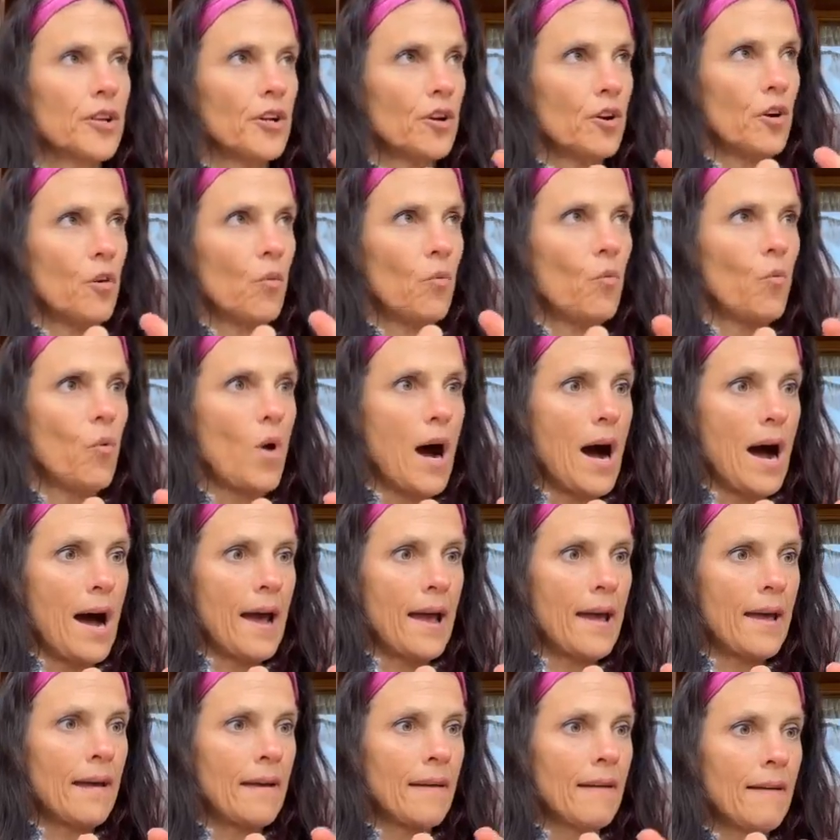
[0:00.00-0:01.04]
figure out
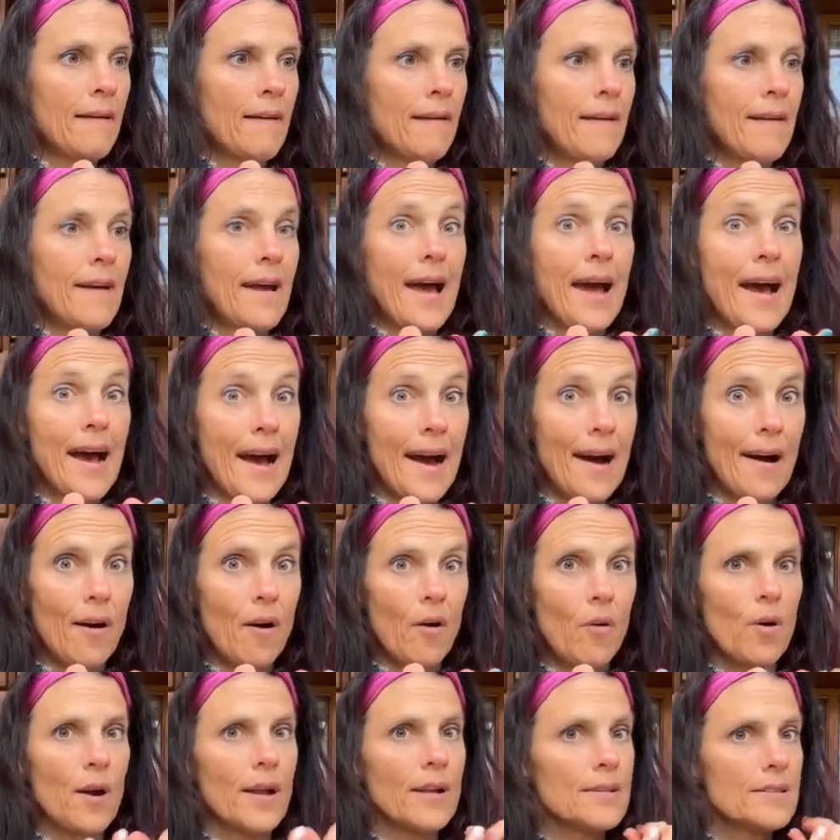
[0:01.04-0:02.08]
why?
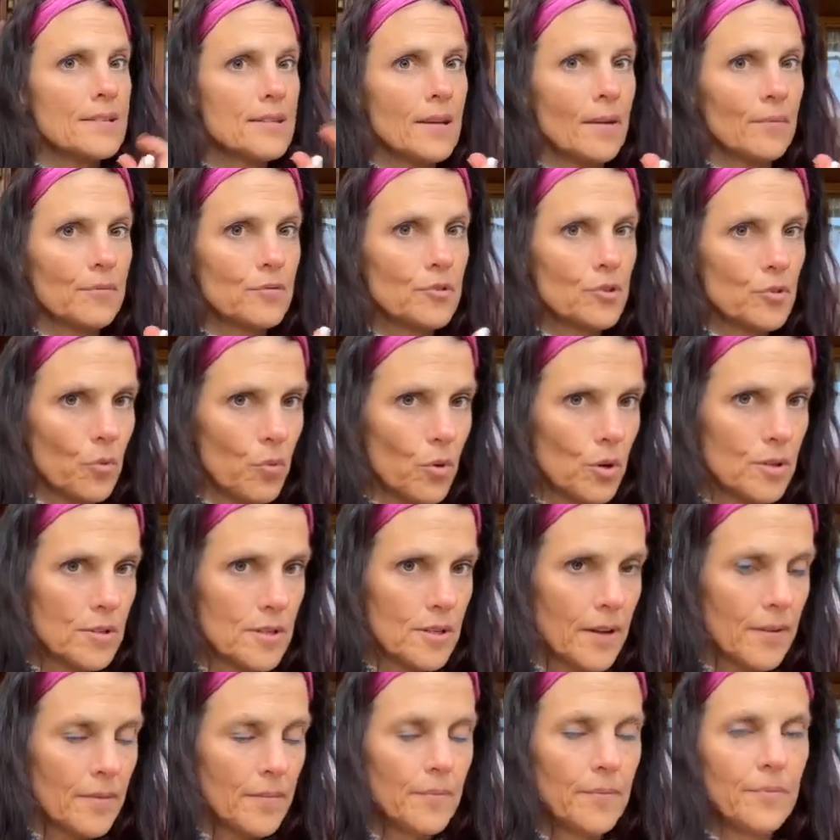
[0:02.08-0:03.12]
How and step
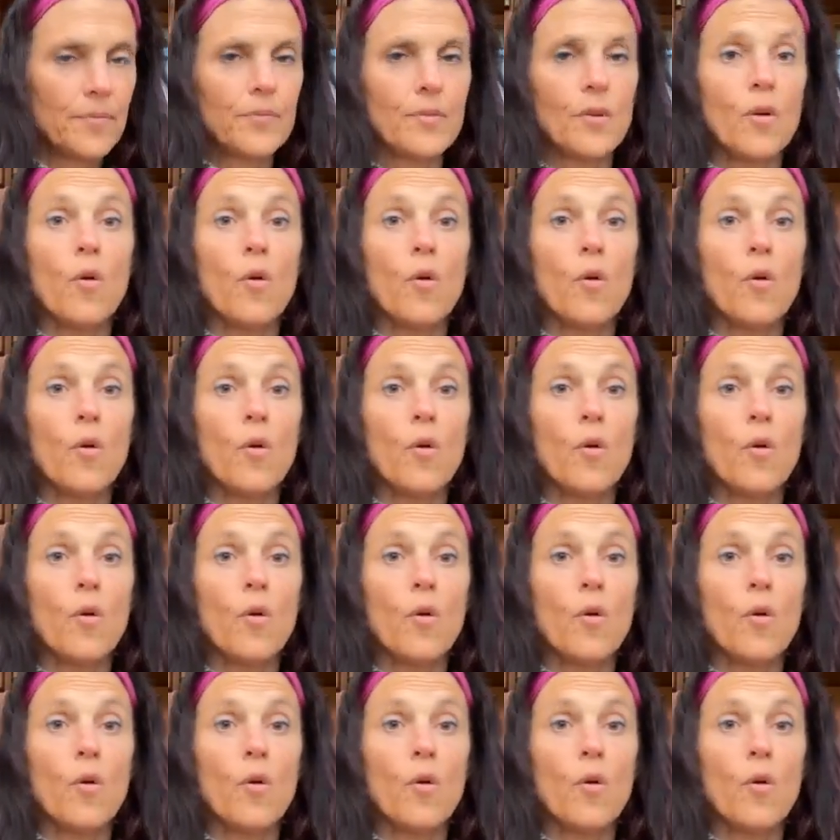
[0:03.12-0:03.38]
towards it?